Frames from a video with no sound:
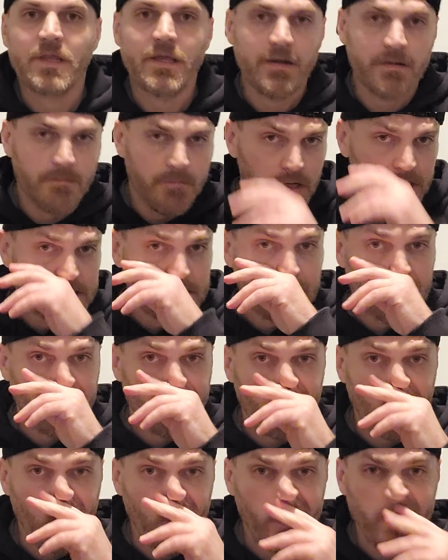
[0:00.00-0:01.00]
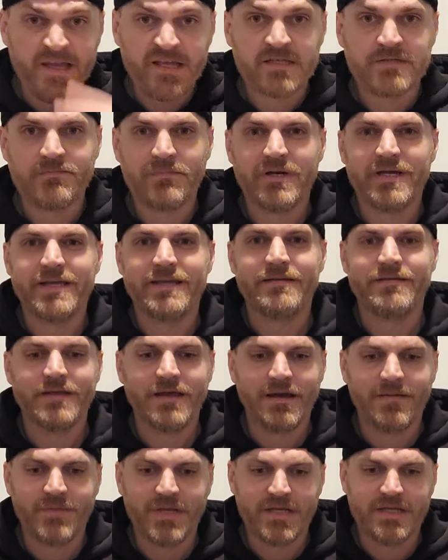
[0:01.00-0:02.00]
in a bunch of different ways. But
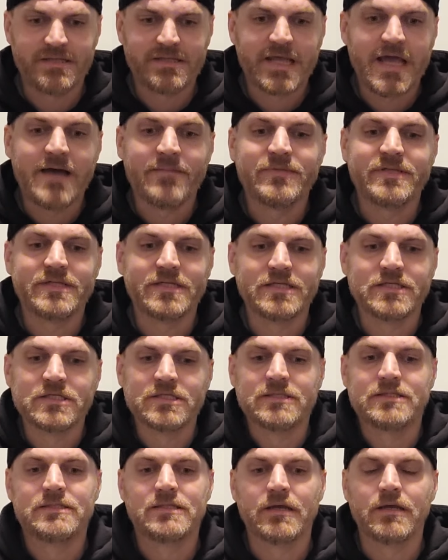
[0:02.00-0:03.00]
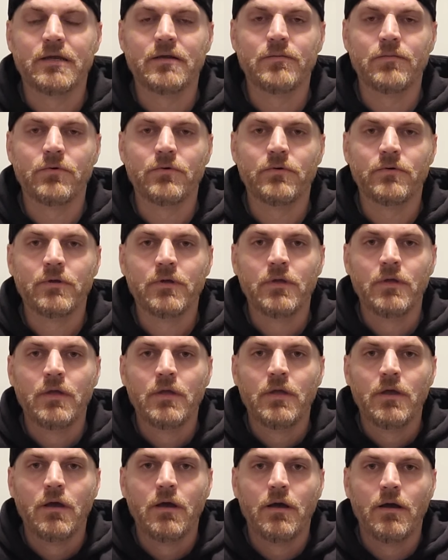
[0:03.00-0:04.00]
I mean, his competition's terrible.
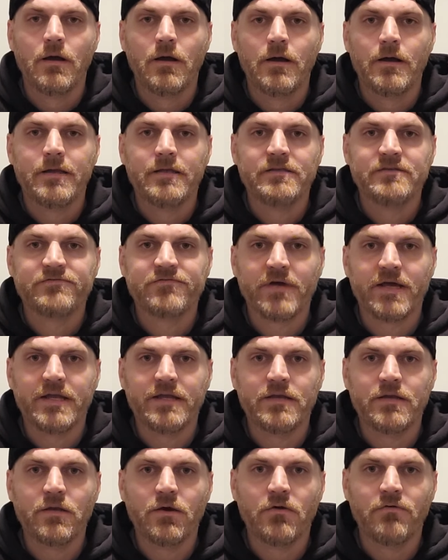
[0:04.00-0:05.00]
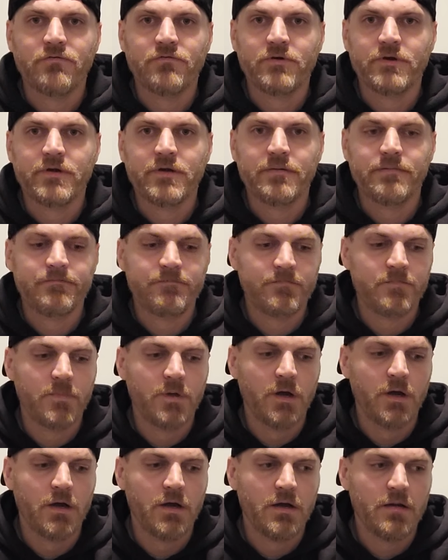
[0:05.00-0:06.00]
Uh, he's fighting over in
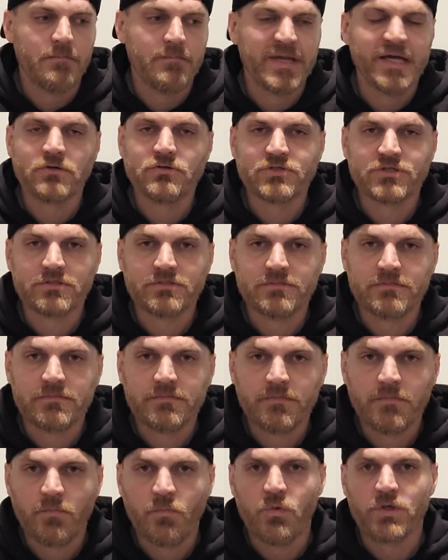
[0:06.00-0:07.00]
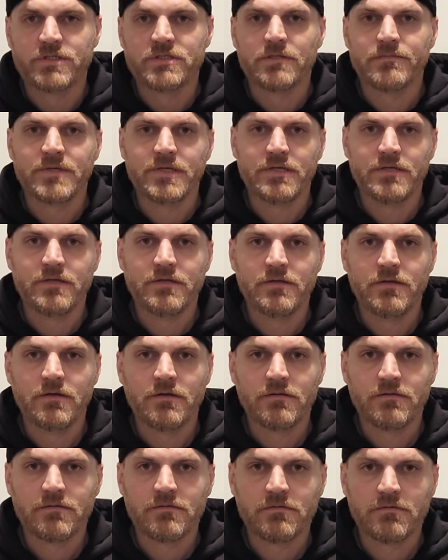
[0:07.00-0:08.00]
uh, Belgium, which I mean, you
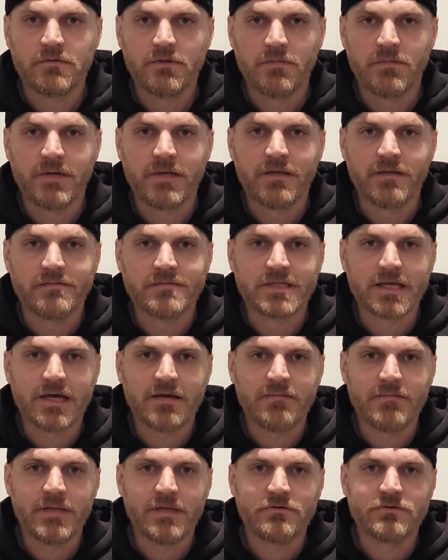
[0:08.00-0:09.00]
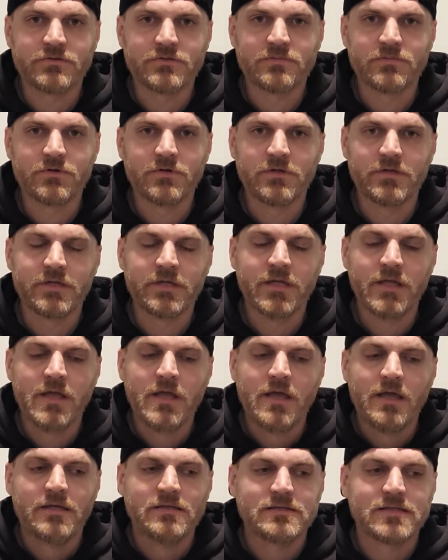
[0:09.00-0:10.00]
know, nobody comes out of Belgium really.
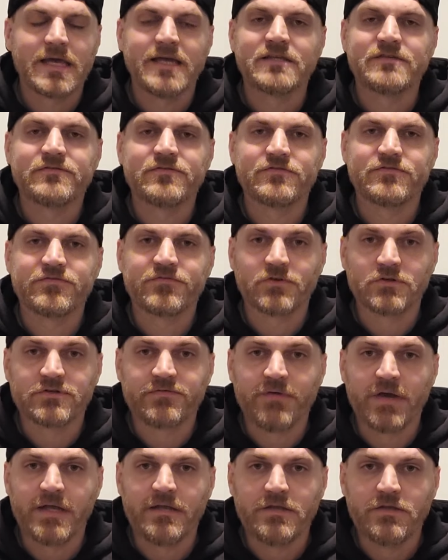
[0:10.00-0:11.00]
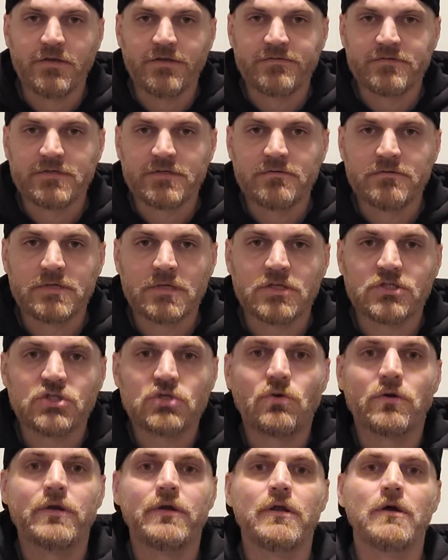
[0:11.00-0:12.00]
His last his first fight in the UFC was on
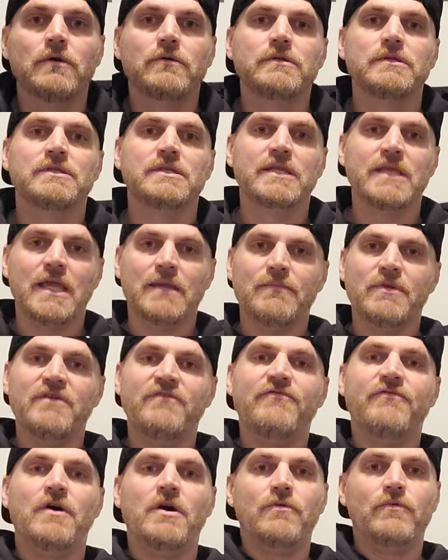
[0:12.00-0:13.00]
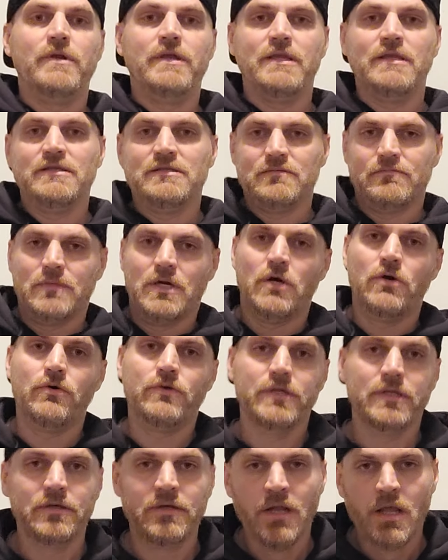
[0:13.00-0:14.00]
short notice. He came in and fought Ricky
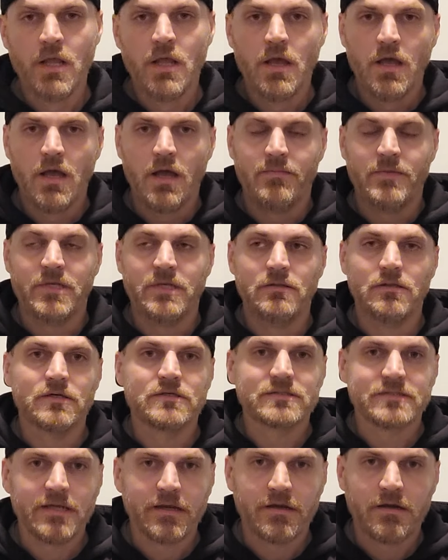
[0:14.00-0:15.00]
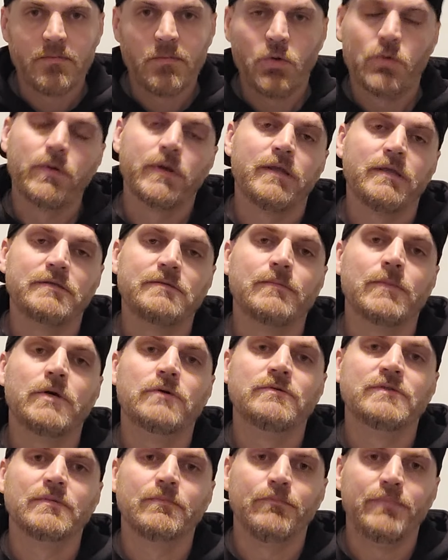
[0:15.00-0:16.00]
Simone and I mean, he looked terrible. Ricky
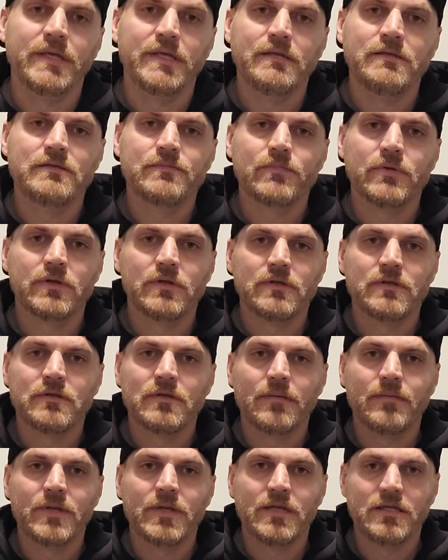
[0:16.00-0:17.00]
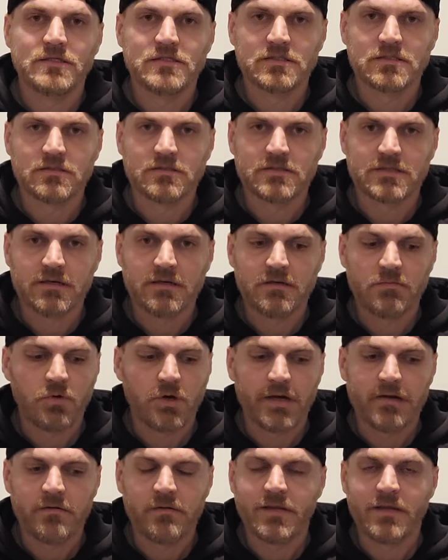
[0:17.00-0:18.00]
Simón's a beast, but I mean, he just looked terrible.
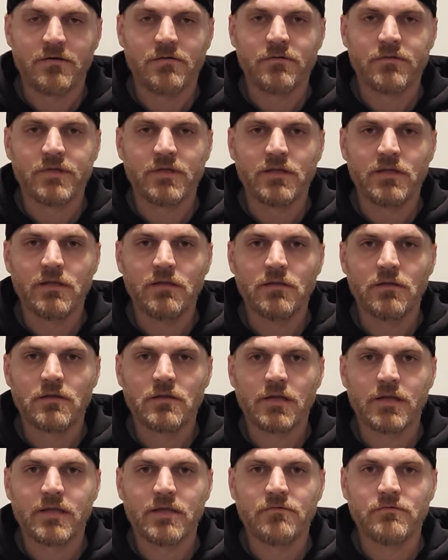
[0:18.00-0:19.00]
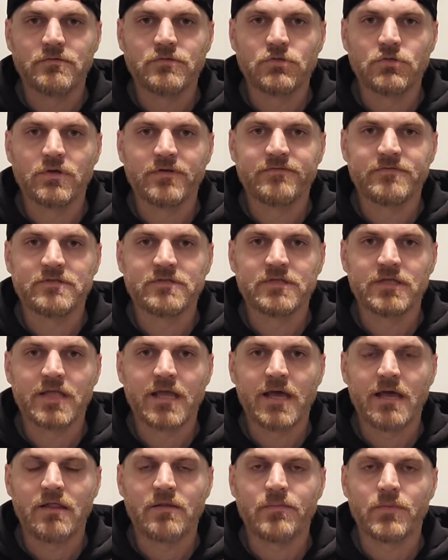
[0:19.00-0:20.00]
I don't, I don't think he looked like he was UFC
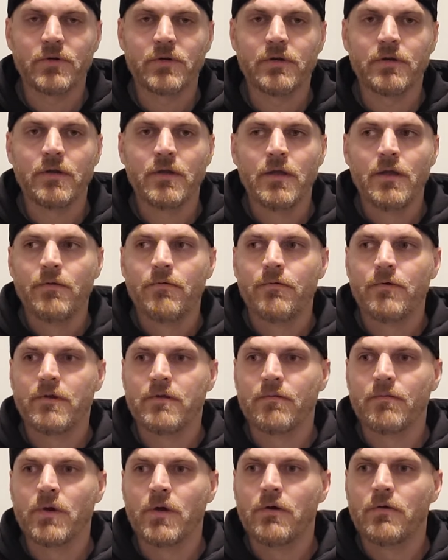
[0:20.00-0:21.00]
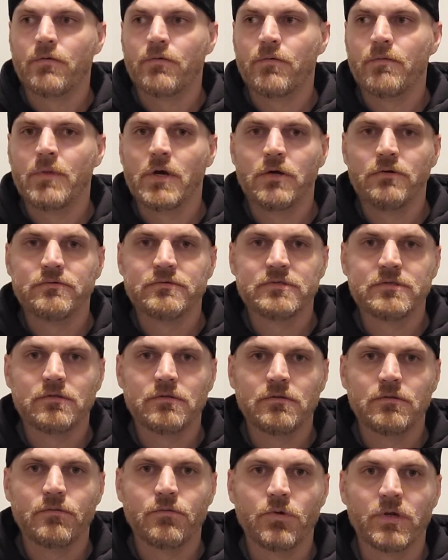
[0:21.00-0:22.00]
caliber. Ricky Simón, Ramon,
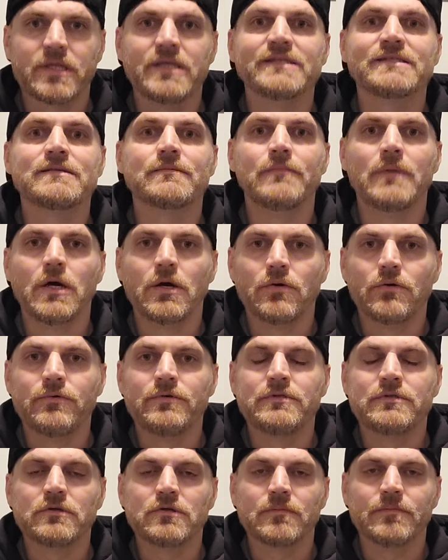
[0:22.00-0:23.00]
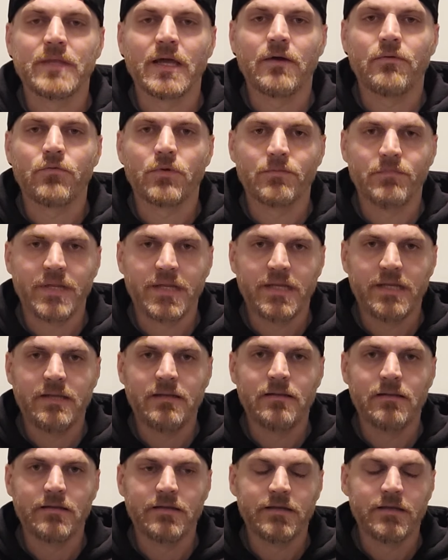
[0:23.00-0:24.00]
Ricky Simón took him down
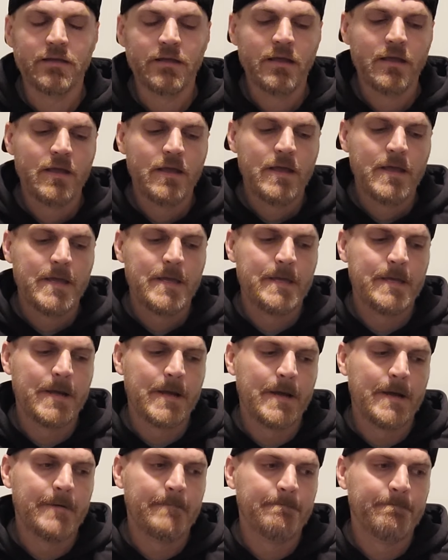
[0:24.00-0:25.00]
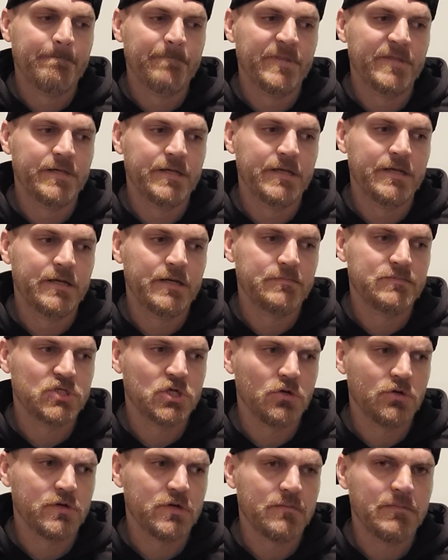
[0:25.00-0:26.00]
repeatedly, and um, then ended up
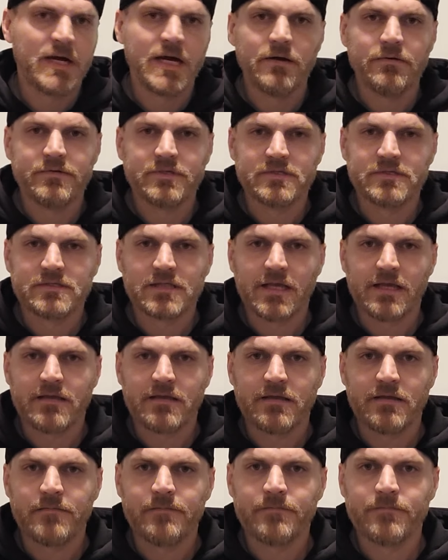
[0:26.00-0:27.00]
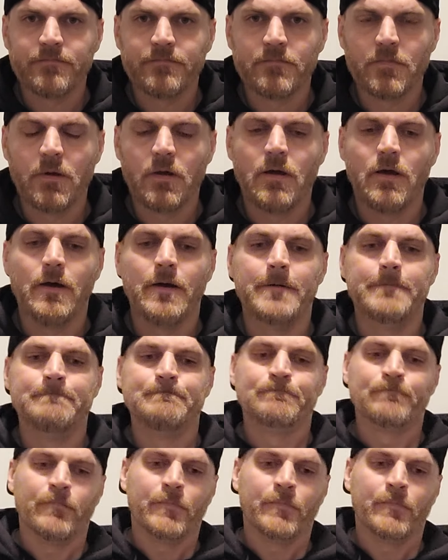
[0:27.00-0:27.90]
choking him out in the second. Um,